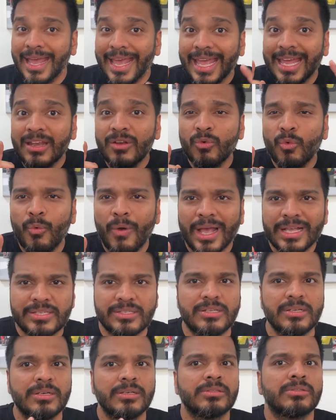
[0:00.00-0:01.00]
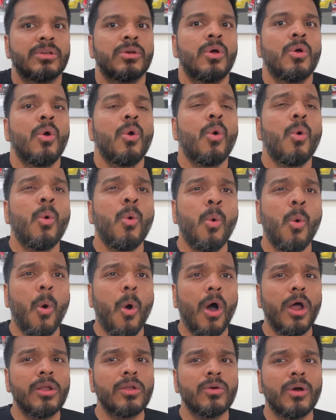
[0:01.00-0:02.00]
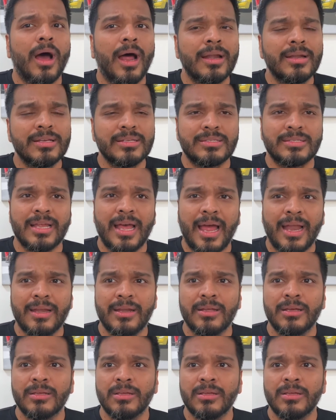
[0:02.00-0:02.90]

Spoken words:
Investors who want to understand